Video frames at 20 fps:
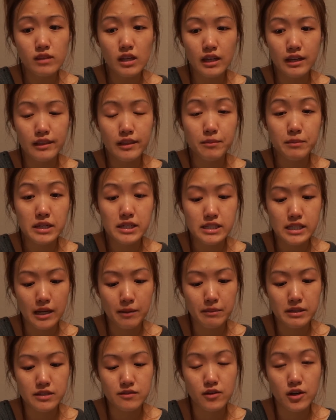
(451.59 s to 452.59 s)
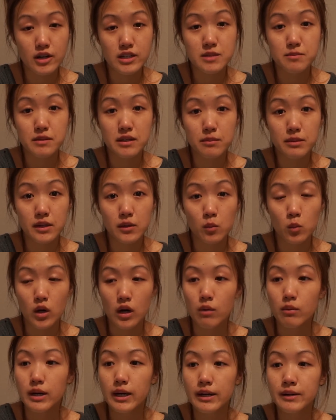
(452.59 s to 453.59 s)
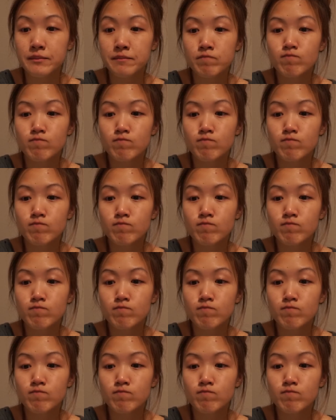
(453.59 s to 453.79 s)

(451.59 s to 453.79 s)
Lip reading: In the meantime, as far as BB and Wah Wah,